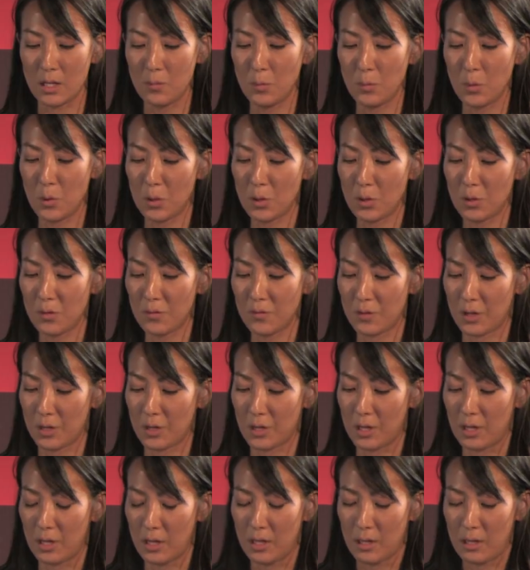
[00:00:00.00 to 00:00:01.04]

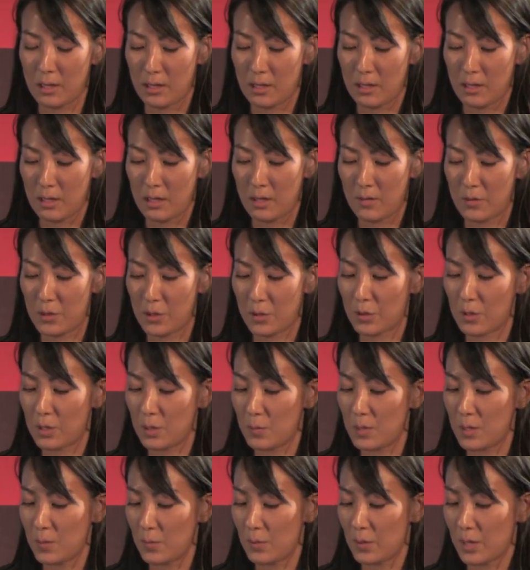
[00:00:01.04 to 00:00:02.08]
Moreover, if the Korean
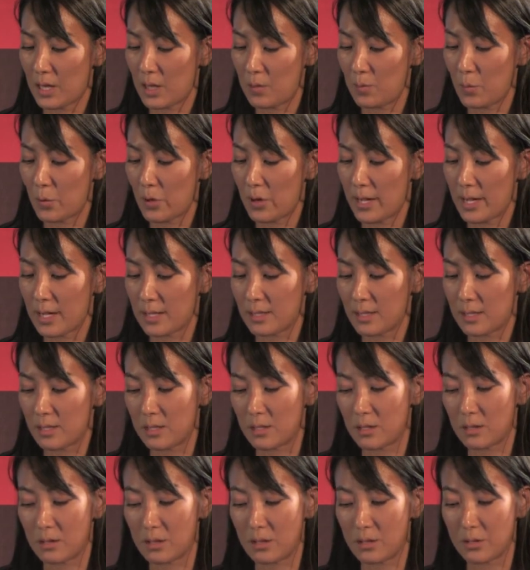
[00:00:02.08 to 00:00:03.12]
people had more access
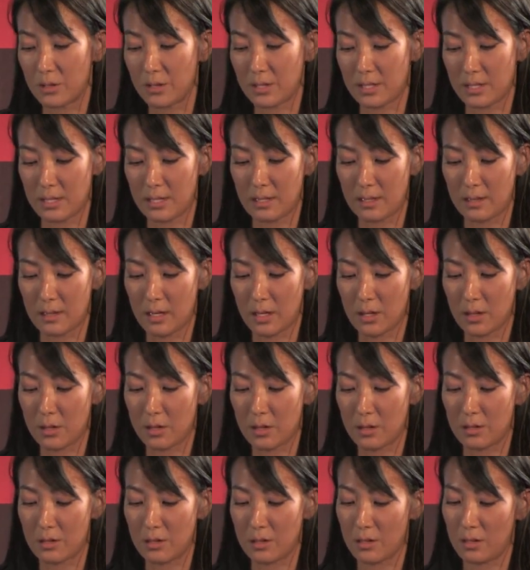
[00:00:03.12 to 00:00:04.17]
to literacy, they
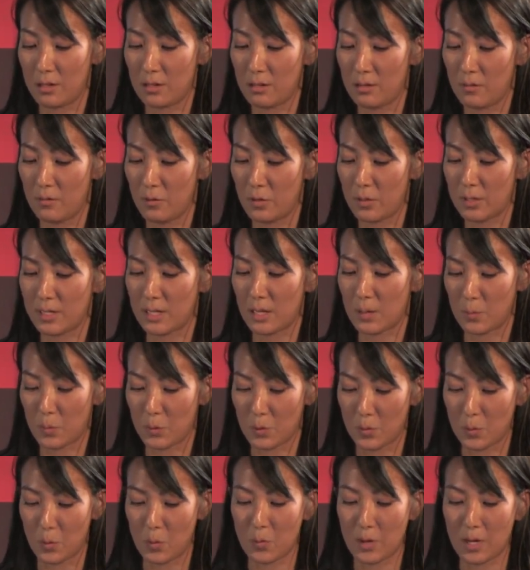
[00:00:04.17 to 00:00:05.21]
could, for
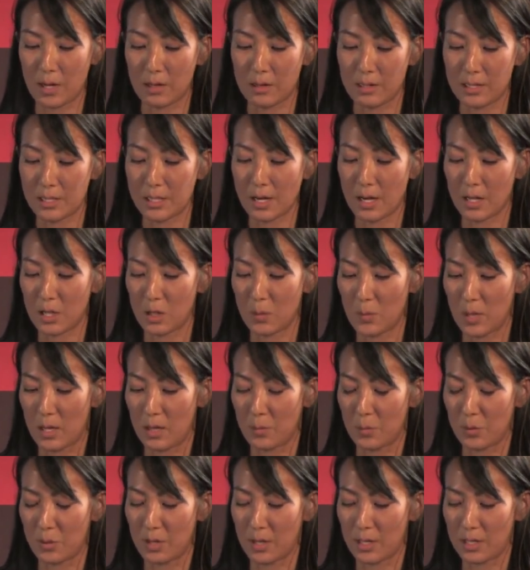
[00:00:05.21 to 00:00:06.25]
example, more readily
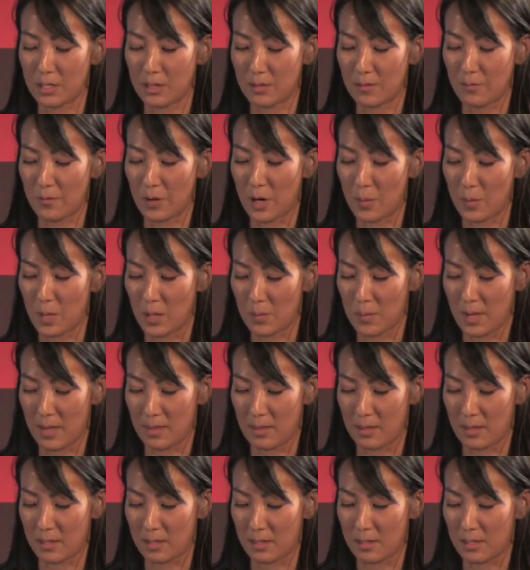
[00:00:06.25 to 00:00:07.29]
document productive farming
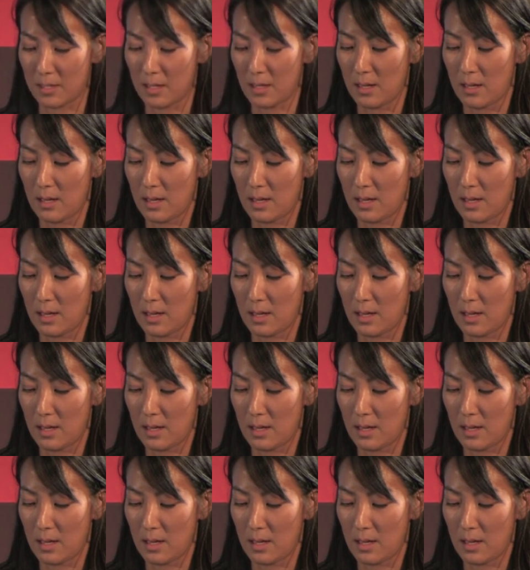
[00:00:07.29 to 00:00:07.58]
methods.